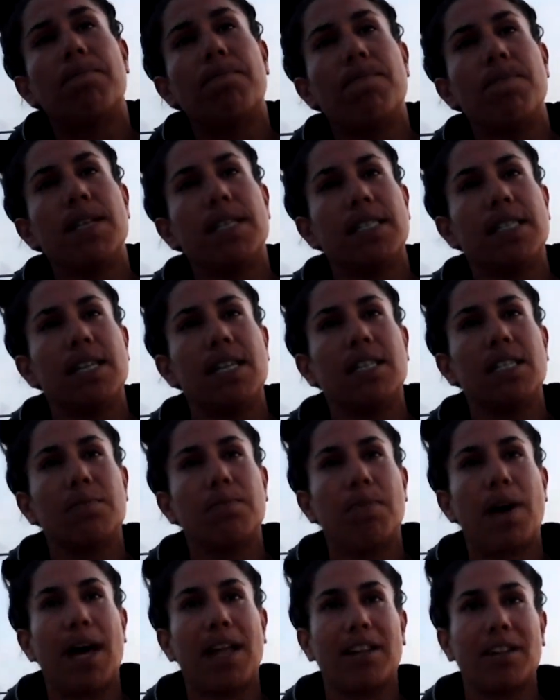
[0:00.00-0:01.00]
business,
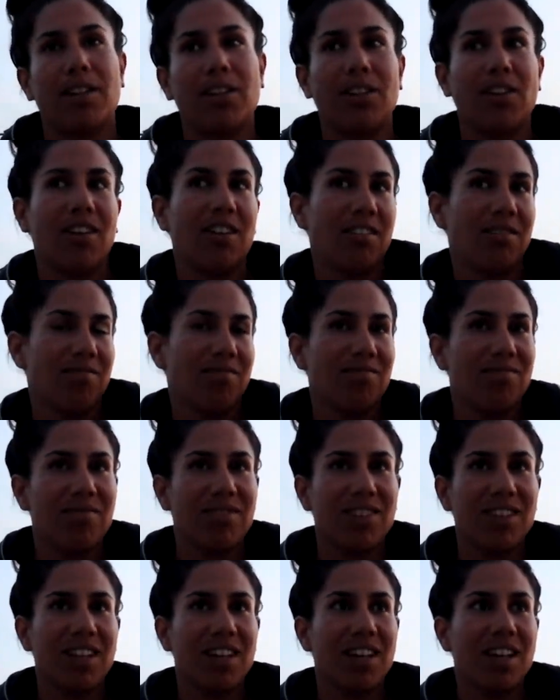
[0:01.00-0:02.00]
but not
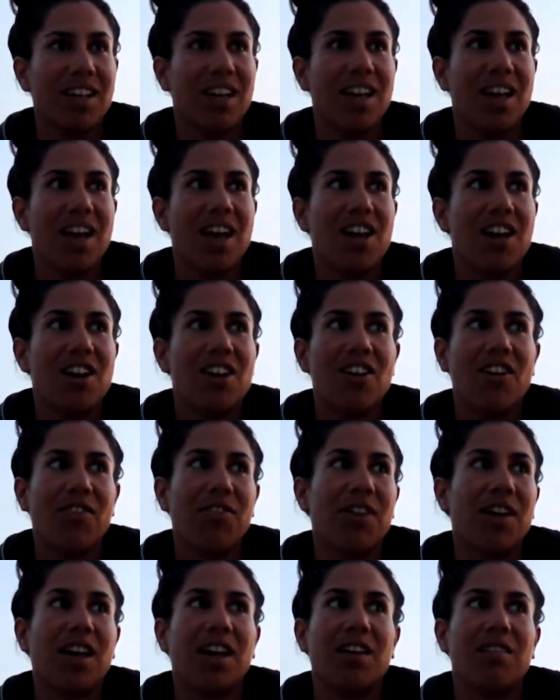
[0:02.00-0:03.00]

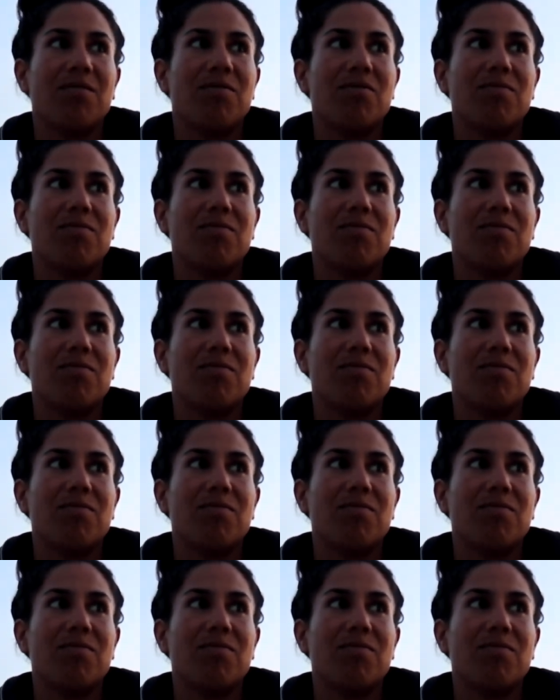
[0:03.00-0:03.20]
the